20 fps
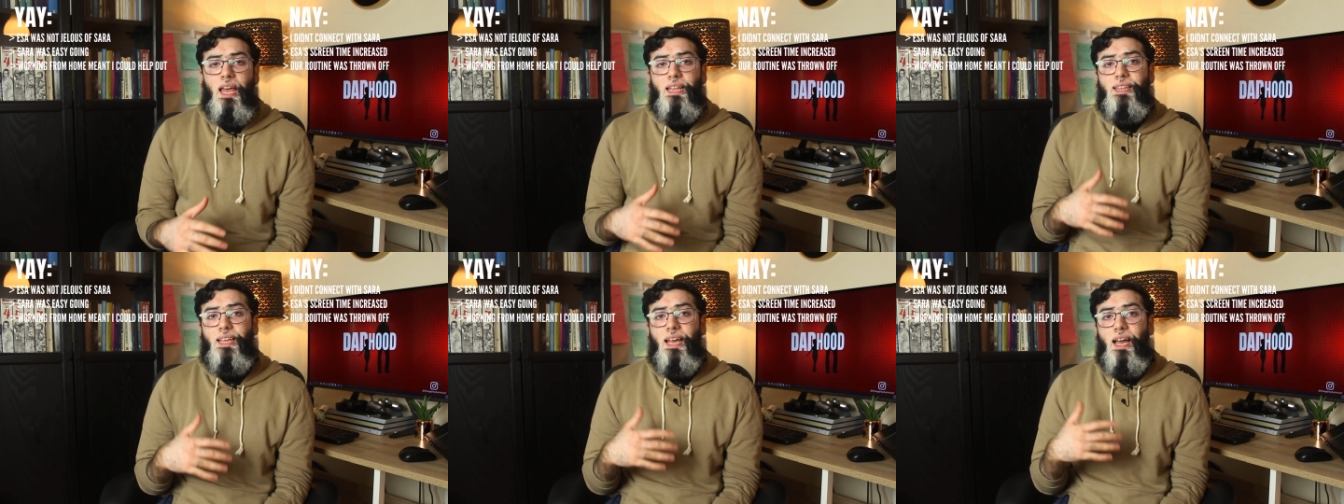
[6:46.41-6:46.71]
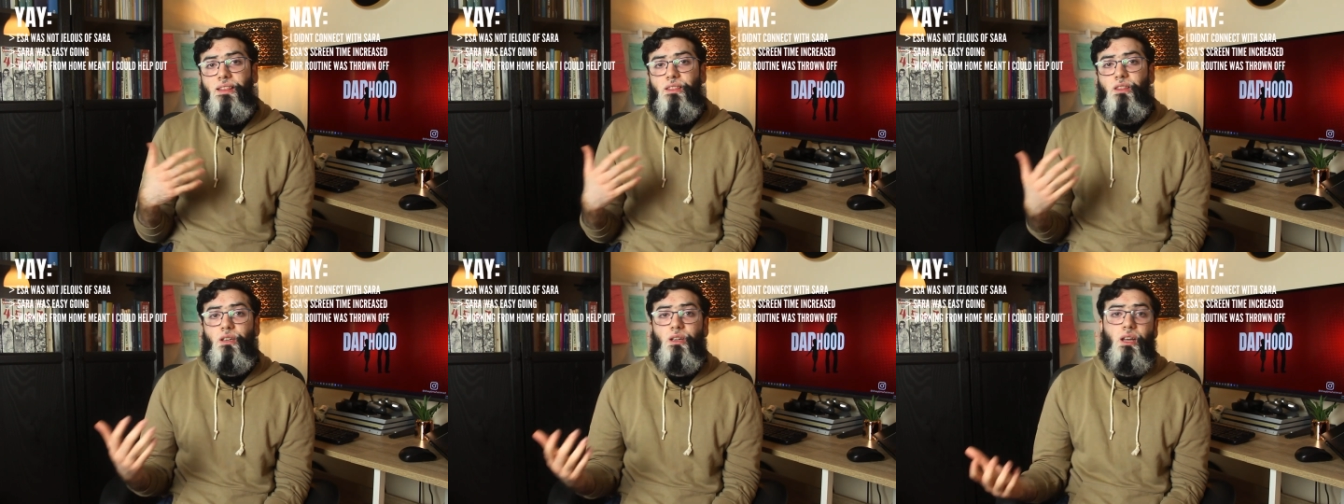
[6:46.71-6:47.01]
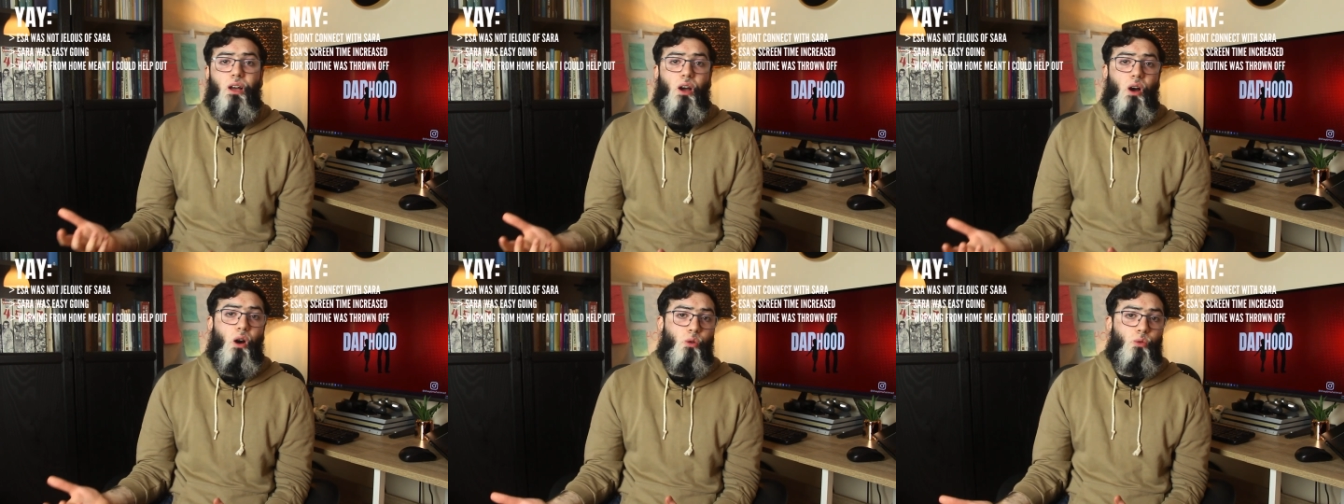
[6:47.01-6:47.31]
They had
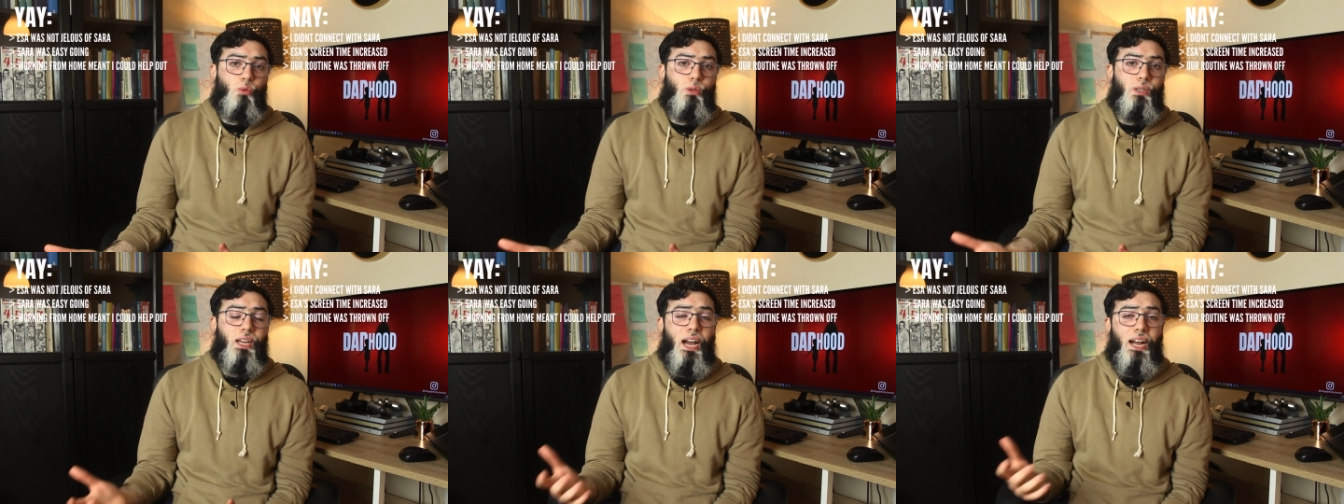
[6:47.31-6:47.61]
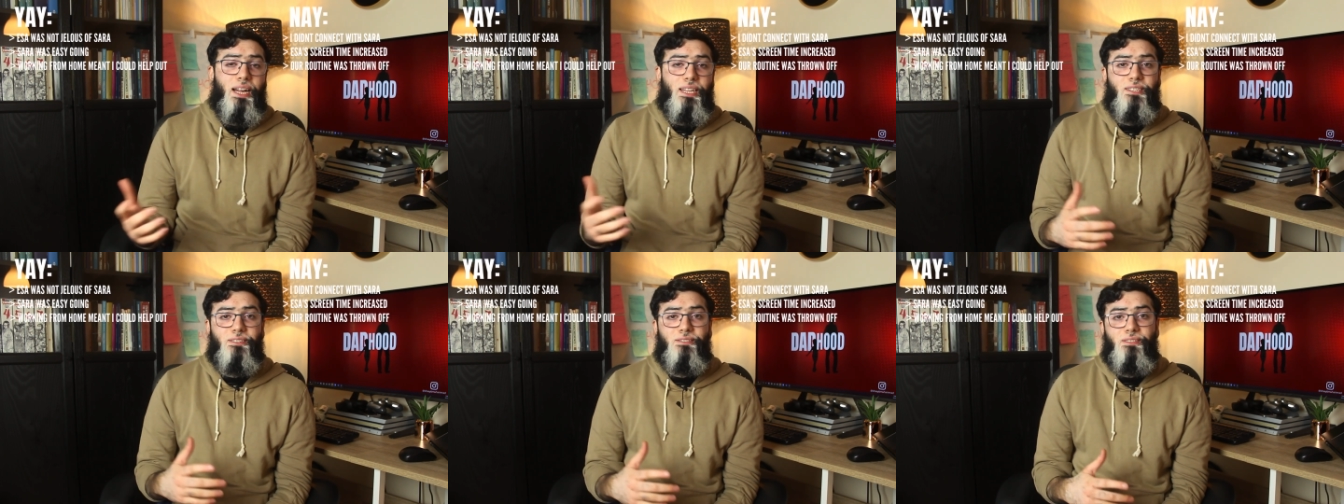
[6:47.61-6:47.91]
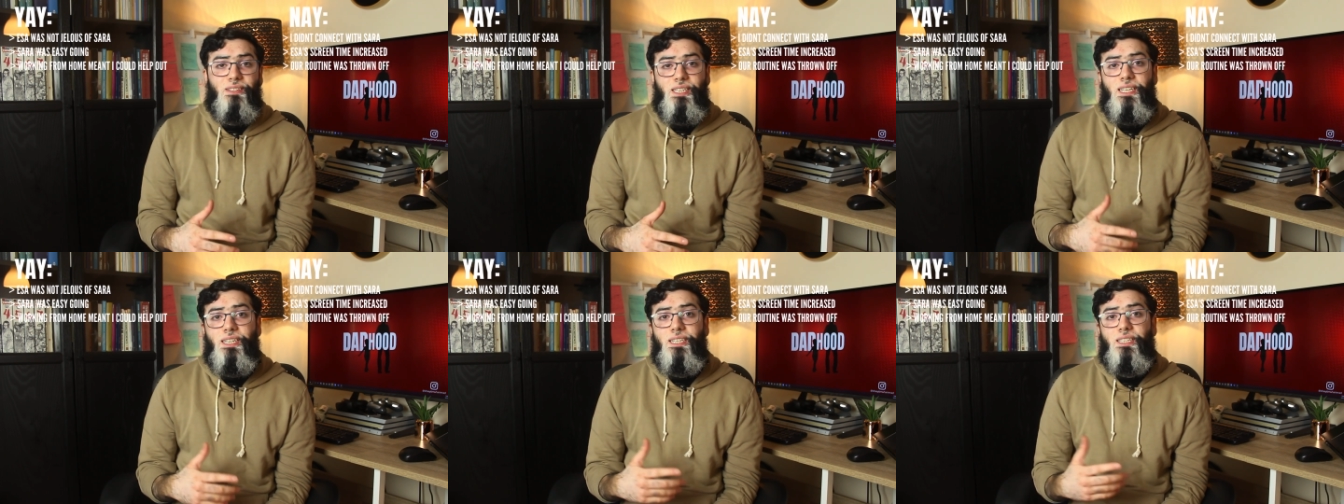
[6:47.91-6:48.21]
their own kinds
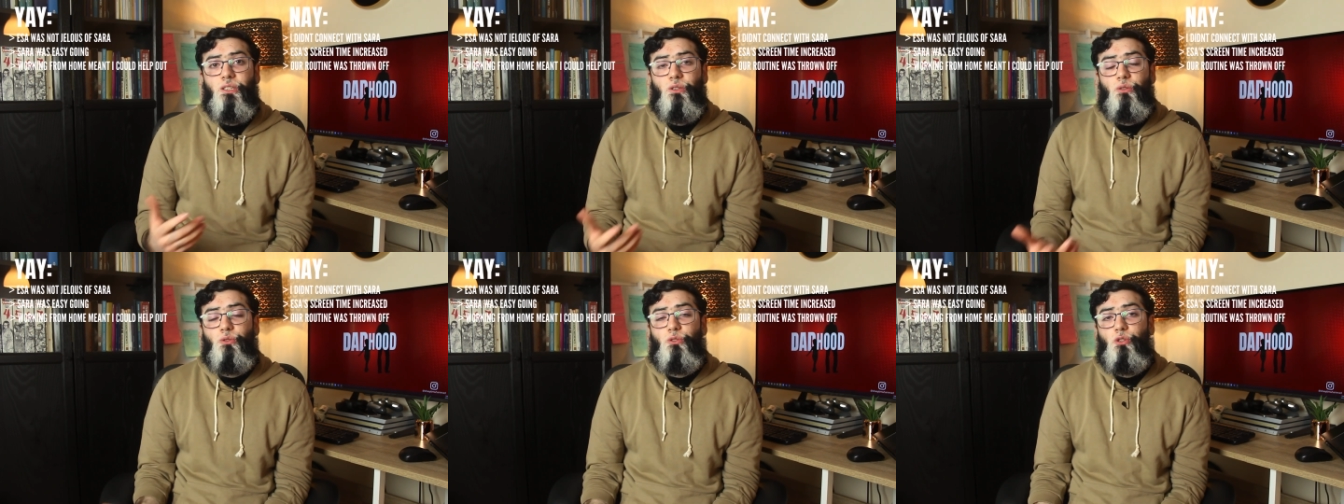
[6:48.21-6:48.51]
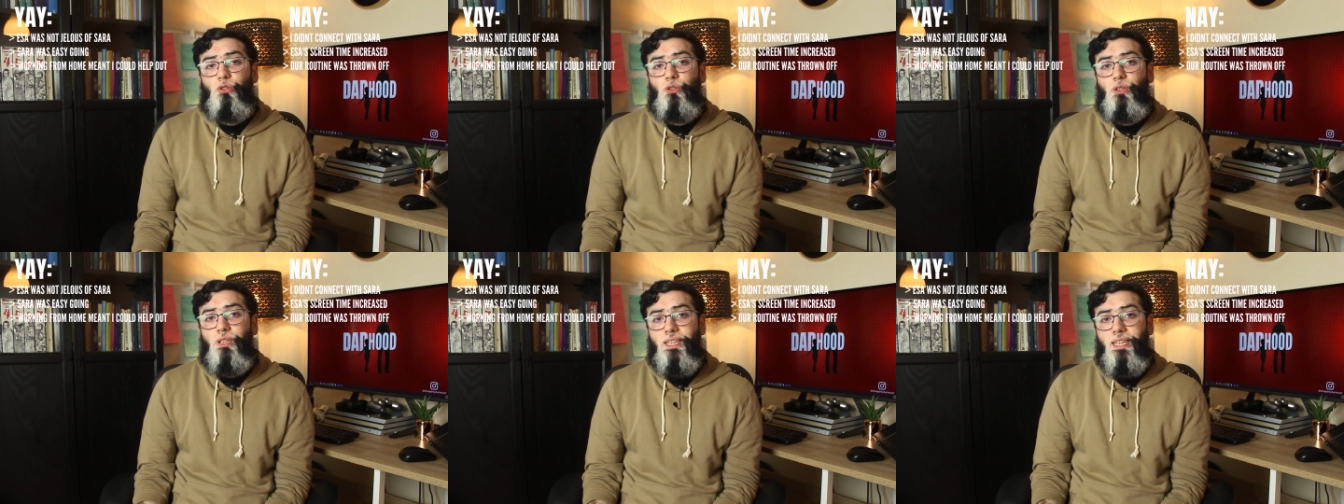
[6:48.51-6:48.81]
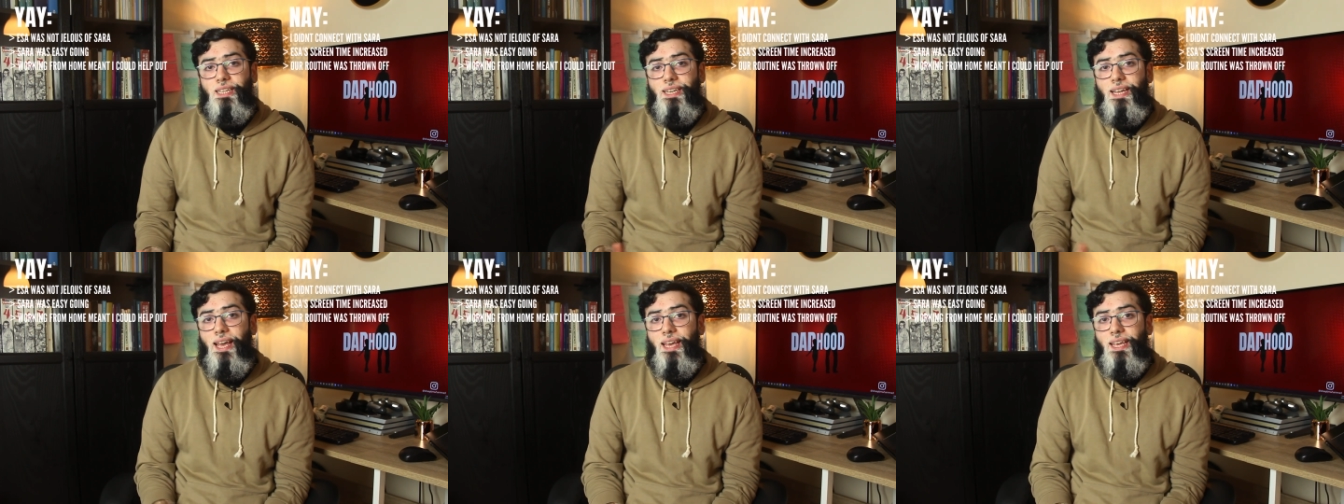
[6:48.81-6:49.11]
of needs during
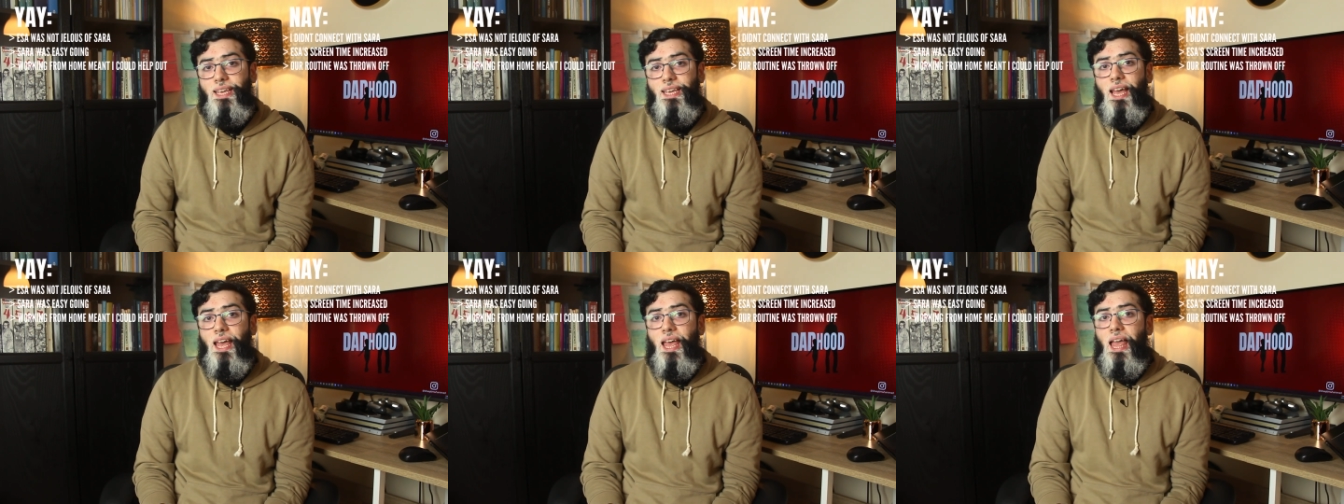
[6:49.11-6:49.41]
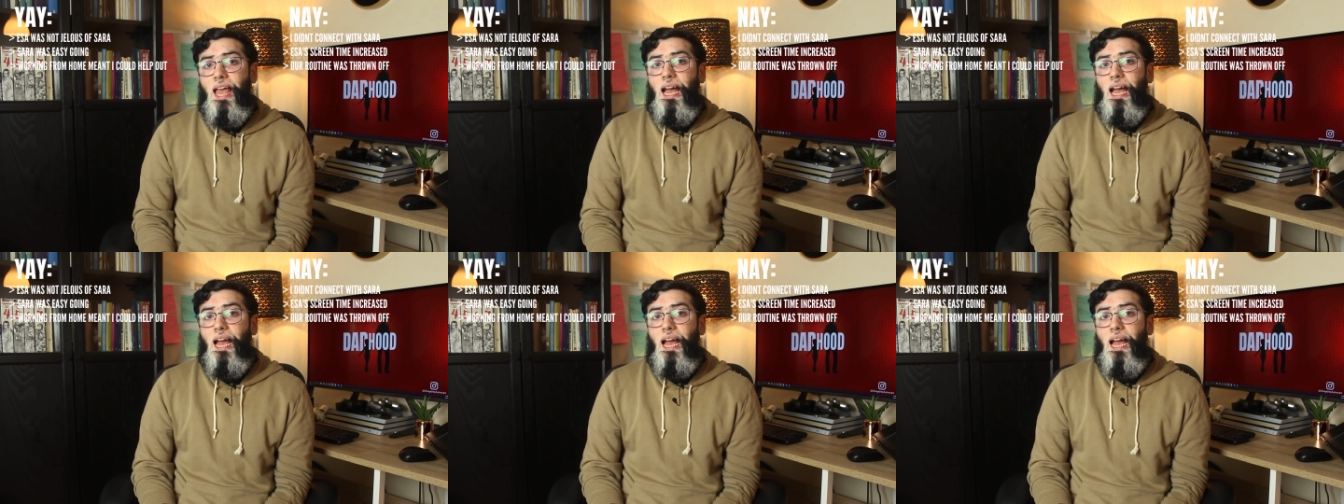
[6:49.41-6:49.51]
the day.